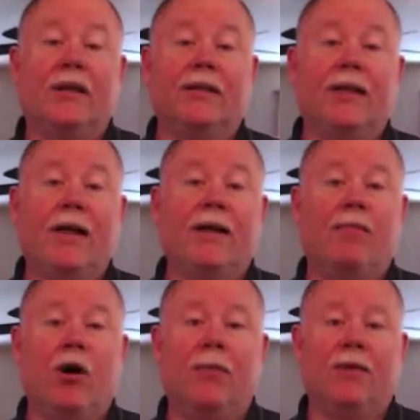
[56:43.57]
to take a
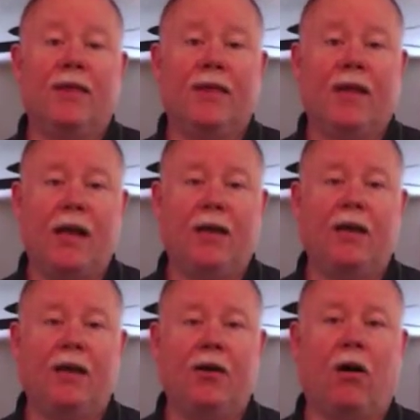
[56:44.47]
moment to
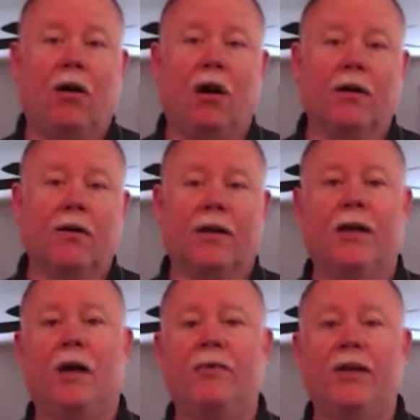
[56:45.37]
thank and honor the
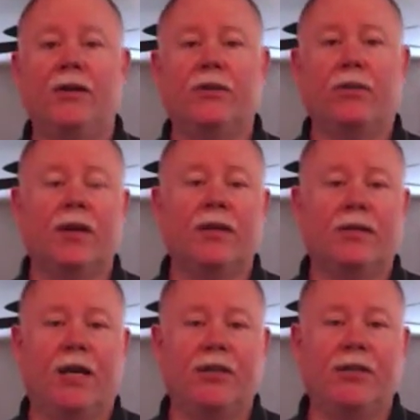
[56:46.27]
companies,
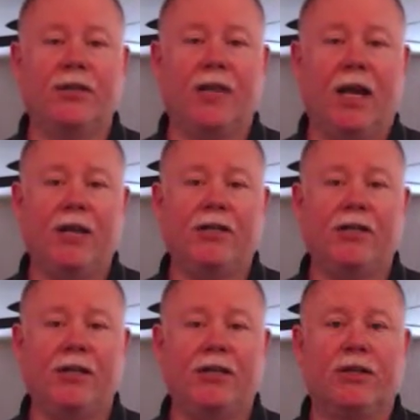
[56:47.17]
organizations,
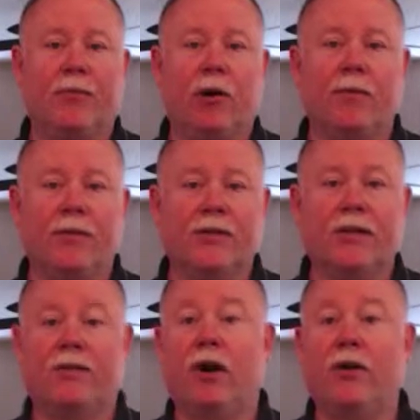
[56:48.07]
agencies, and departments
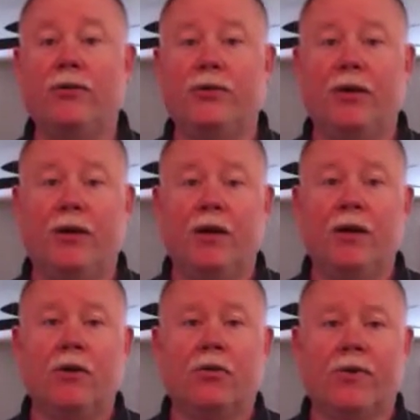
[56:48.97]
that have hosted
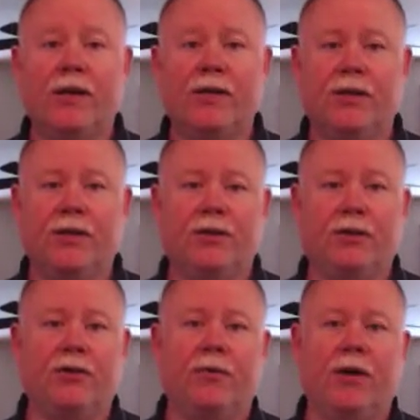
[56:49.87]
recent
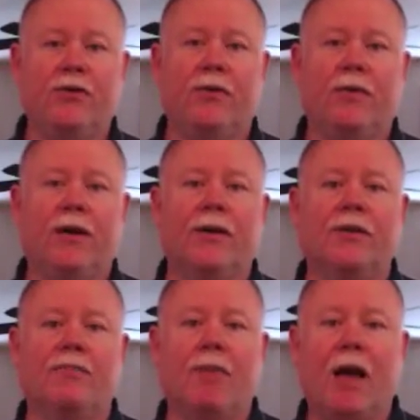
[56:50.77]
Situation
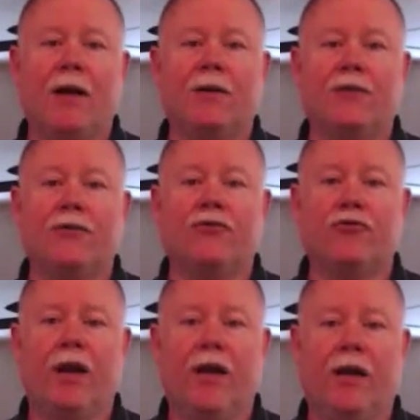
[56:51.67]
Awareness Matters
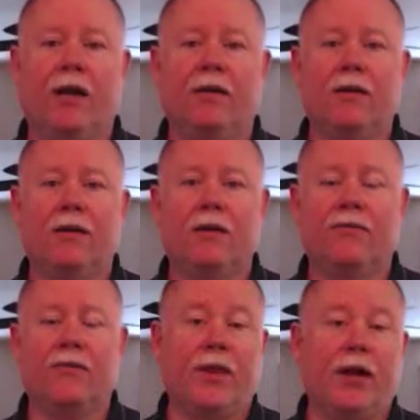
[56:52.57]
training
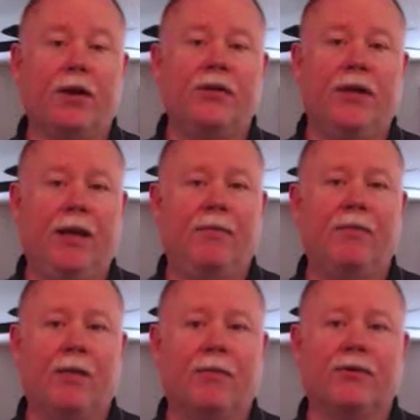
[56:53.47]
for their team
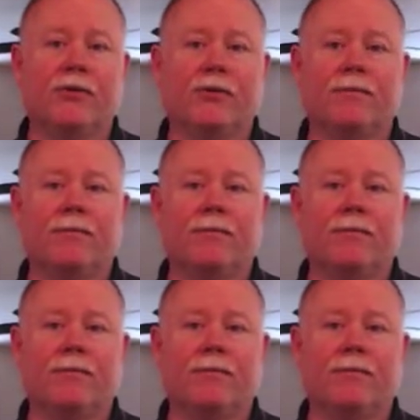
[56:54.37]
members.